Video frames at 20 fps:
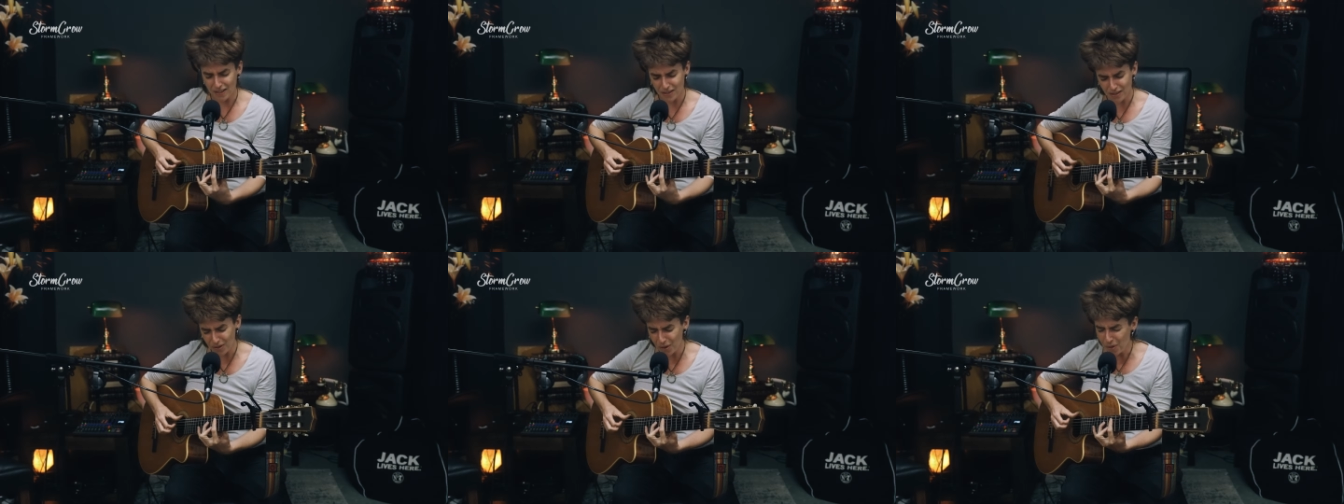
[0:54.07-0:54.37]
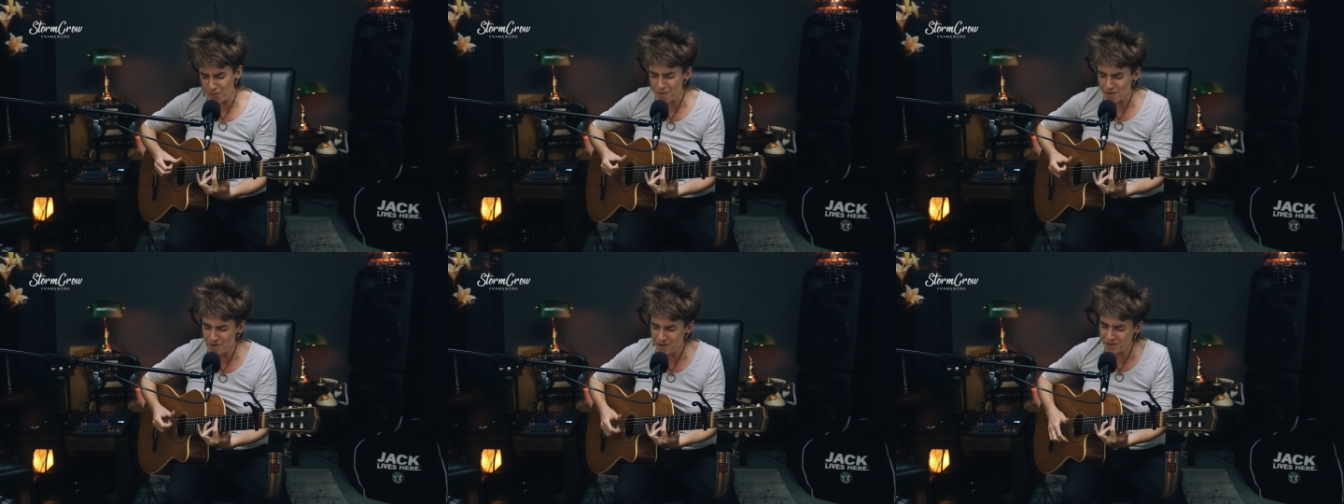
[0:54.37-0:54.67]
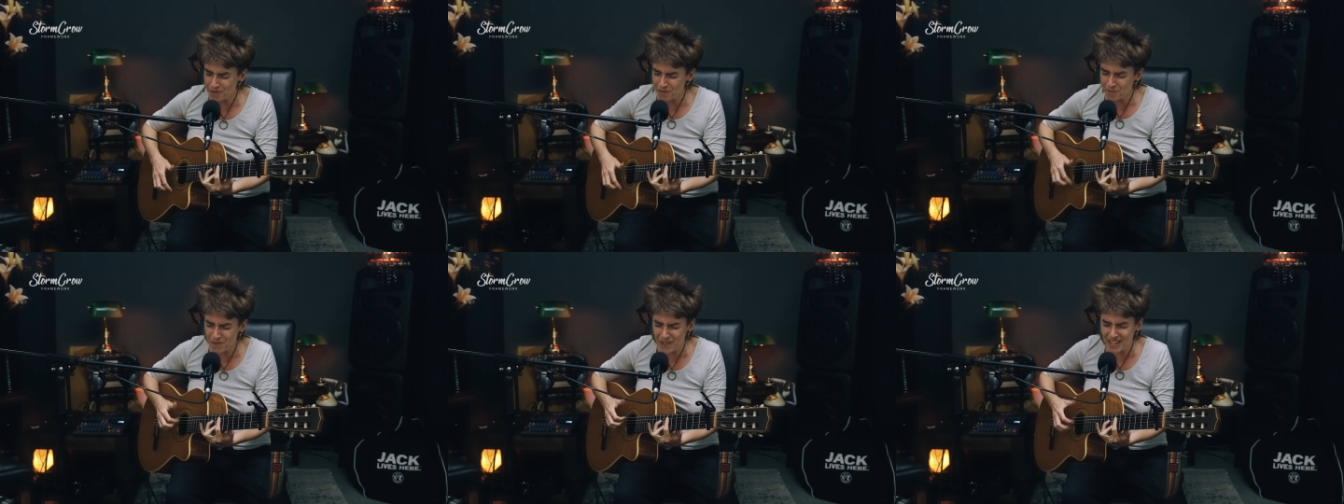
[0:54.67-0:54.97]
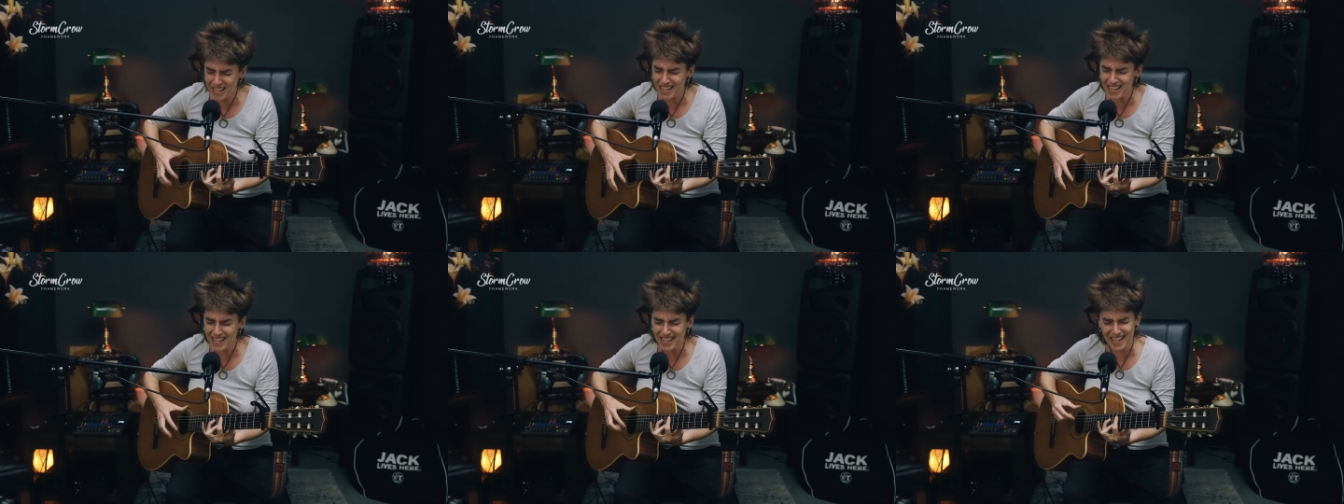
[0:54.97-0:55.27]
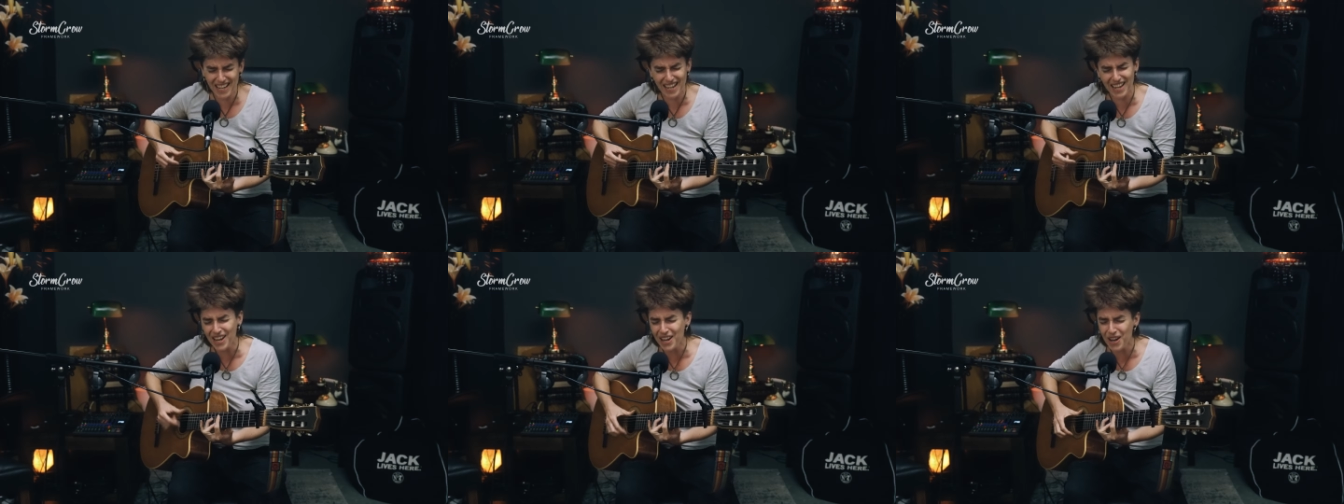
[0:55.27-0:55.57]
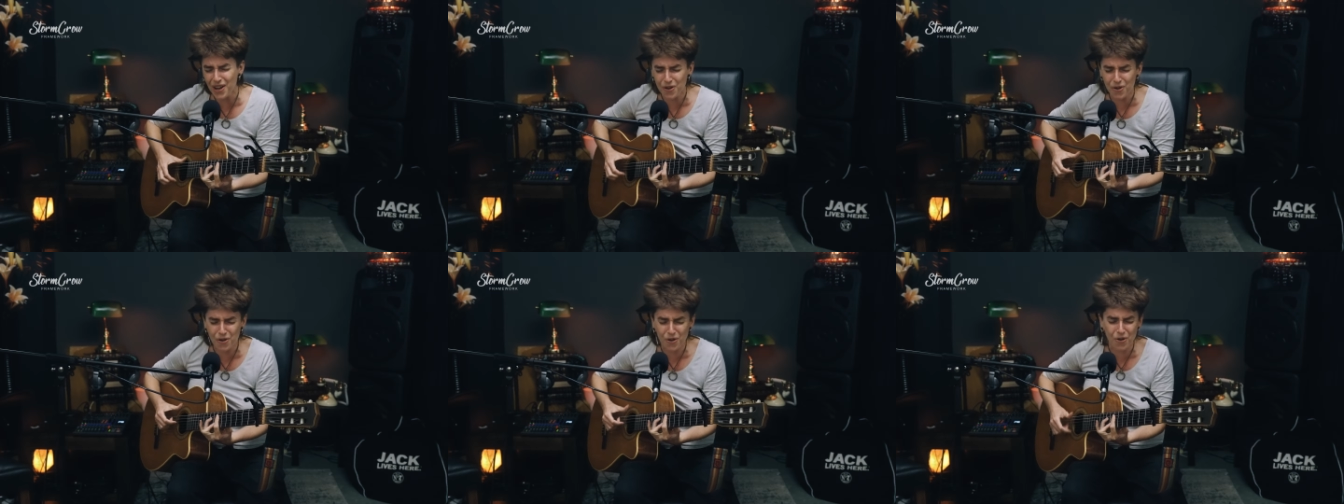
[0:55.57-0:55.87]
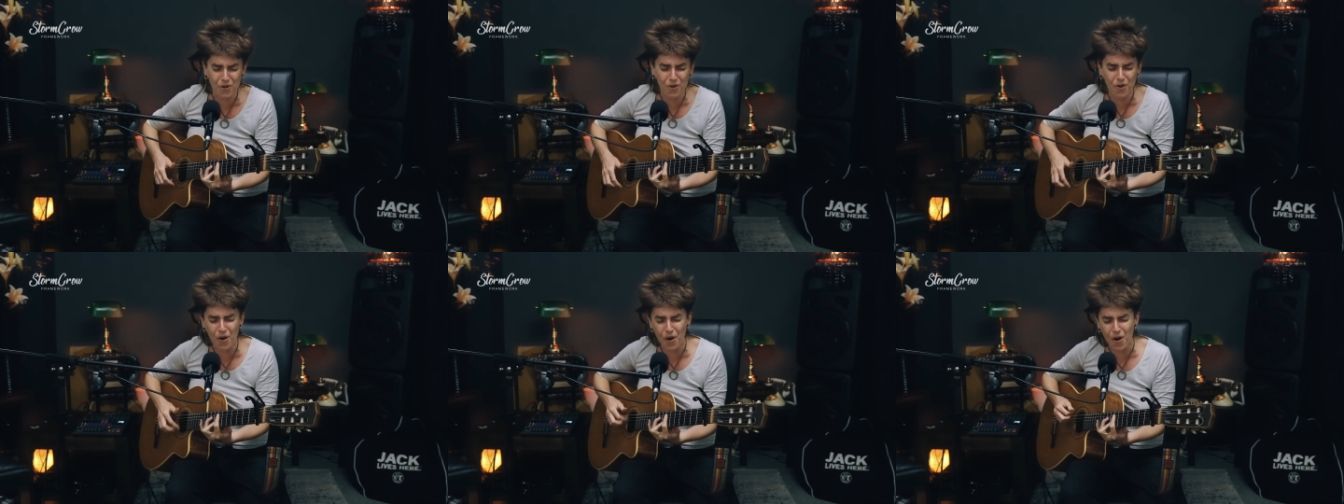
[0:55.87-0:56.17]
Don't wanna be here
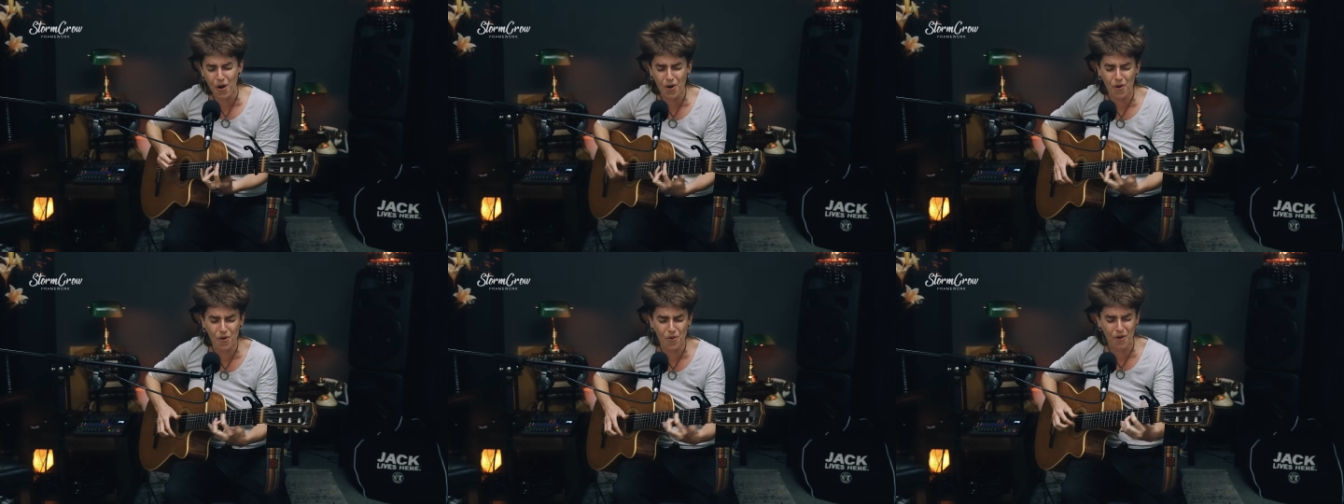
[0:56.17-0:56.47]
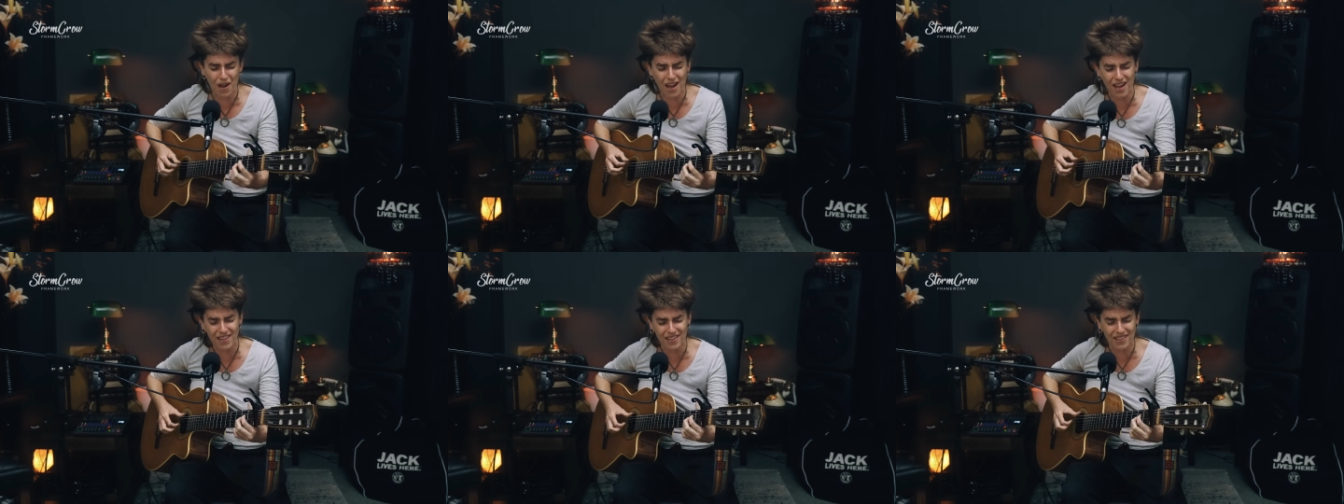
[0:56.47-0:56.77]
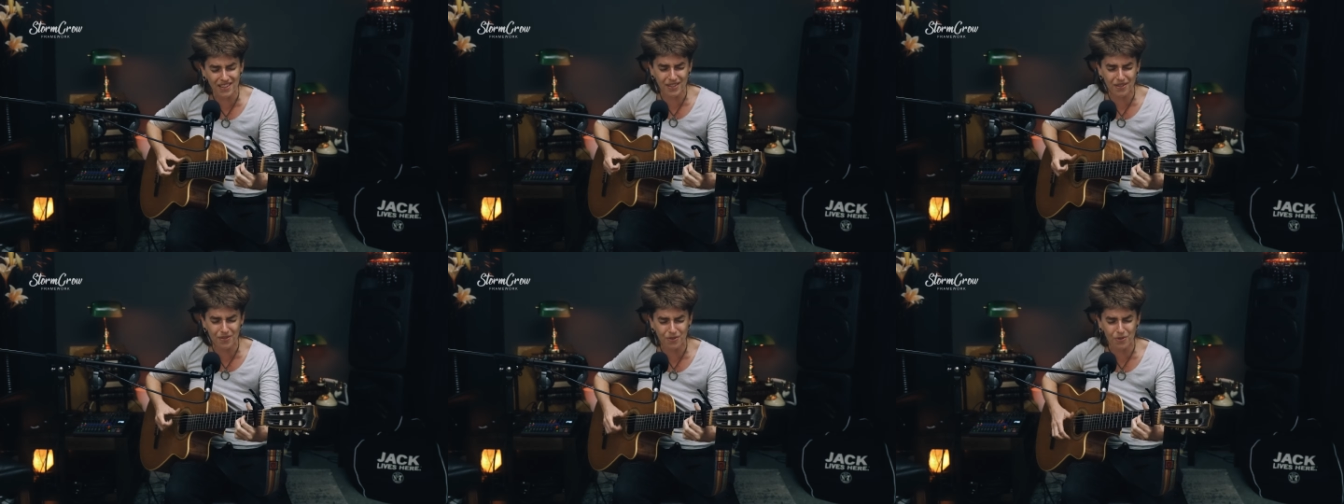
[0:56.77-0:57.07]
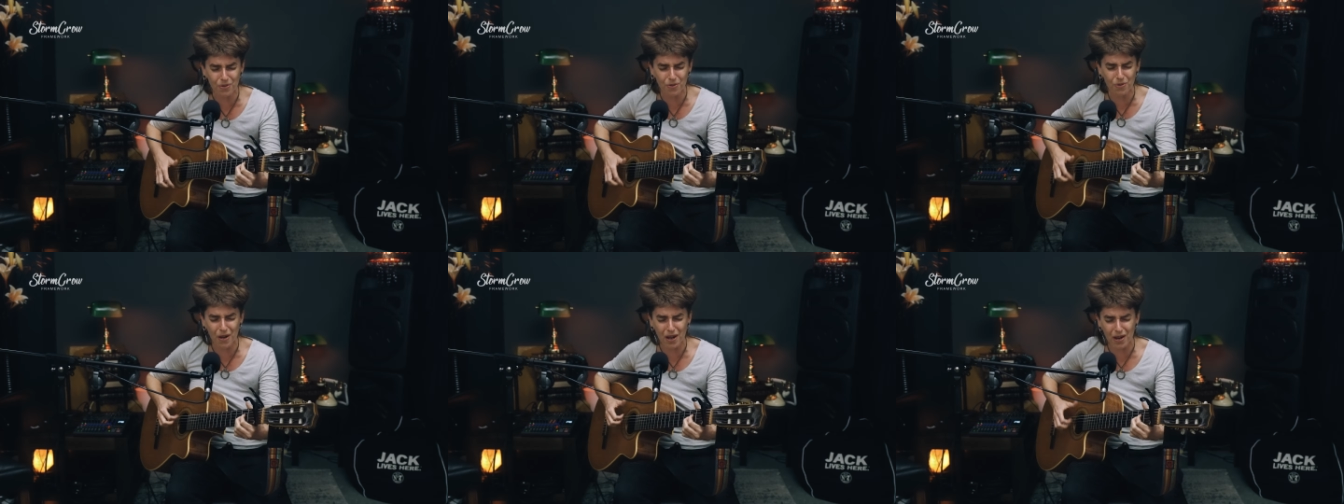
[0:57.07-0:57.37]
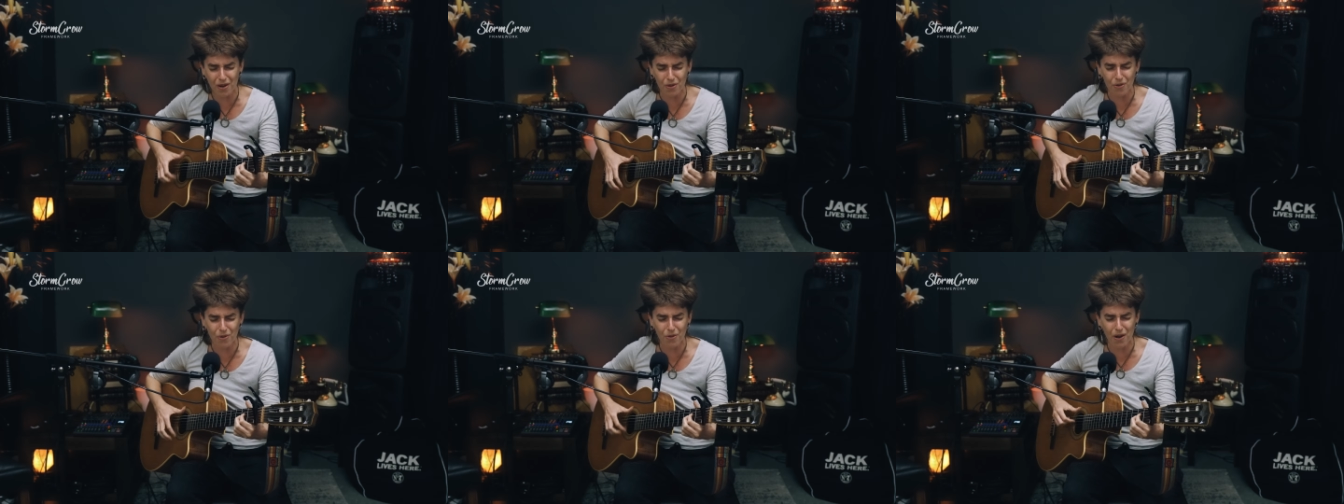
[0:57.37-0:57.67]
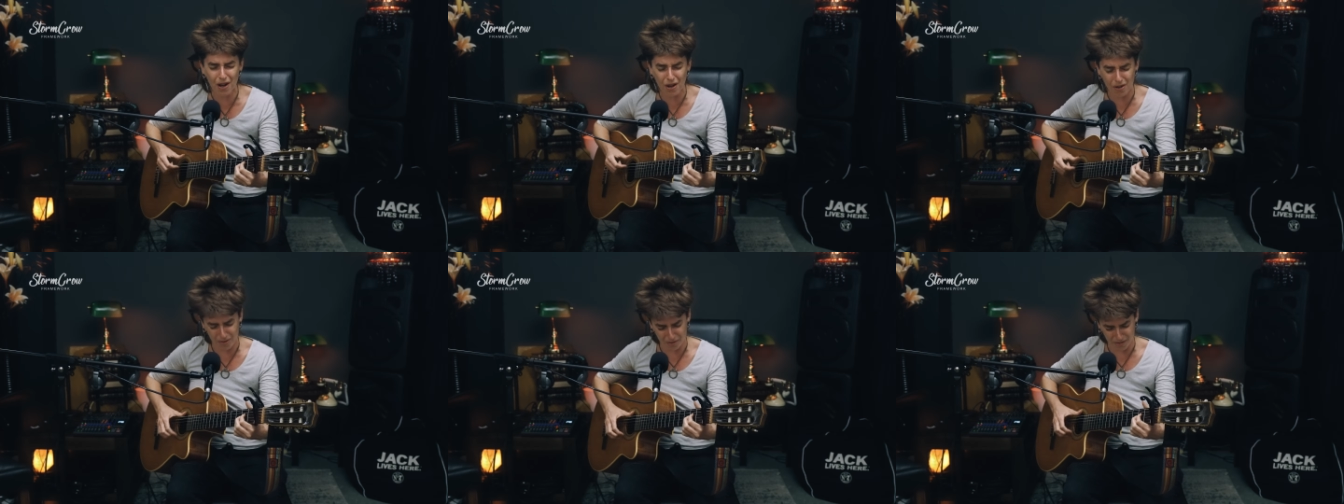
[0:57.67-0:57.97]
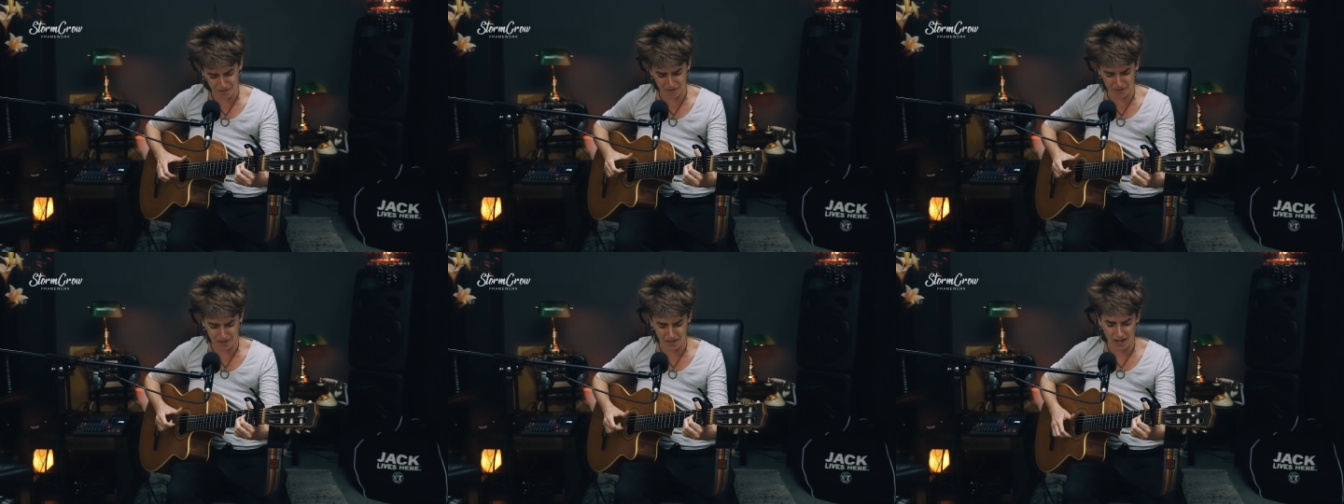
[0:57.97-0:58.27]
or anywhere
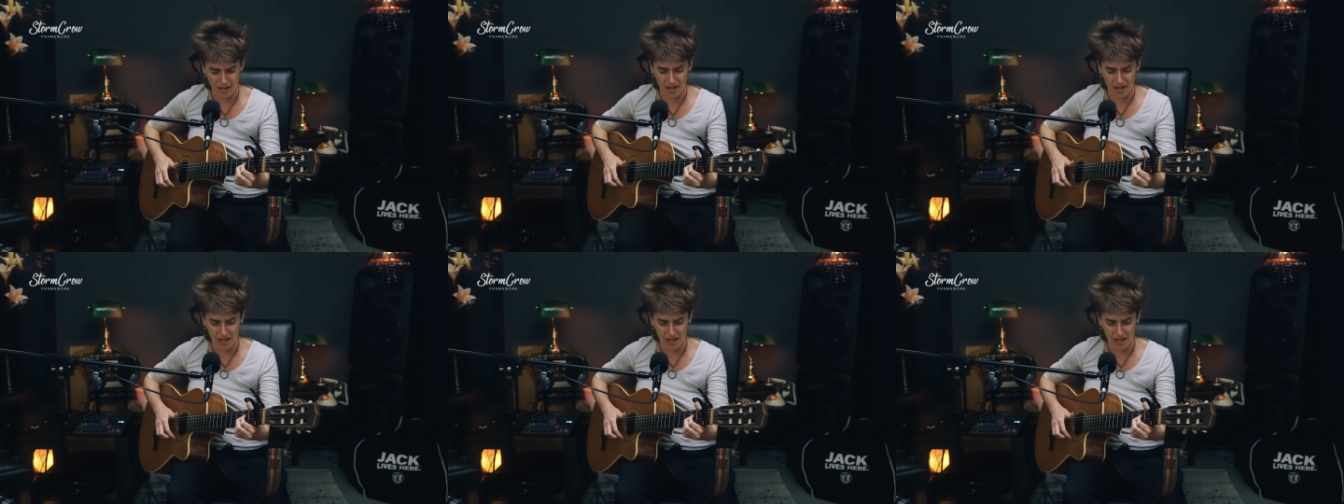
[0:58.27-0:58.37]
else.